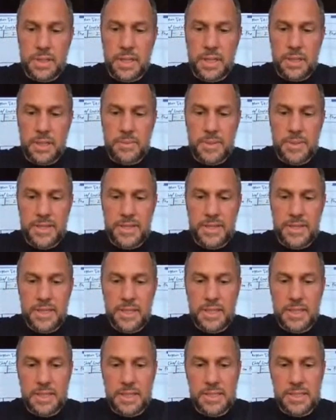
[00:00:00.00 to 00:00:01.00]
I
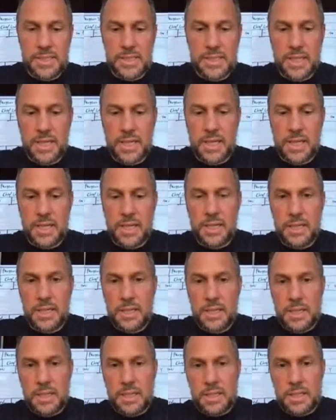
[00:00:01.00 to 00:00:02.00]
think it's
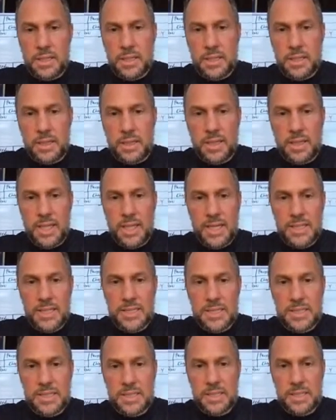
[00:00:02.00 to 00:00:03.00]

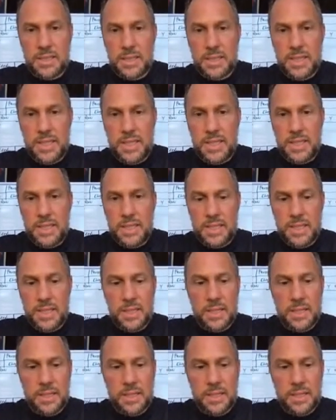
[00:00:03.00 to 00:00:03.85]
Leslie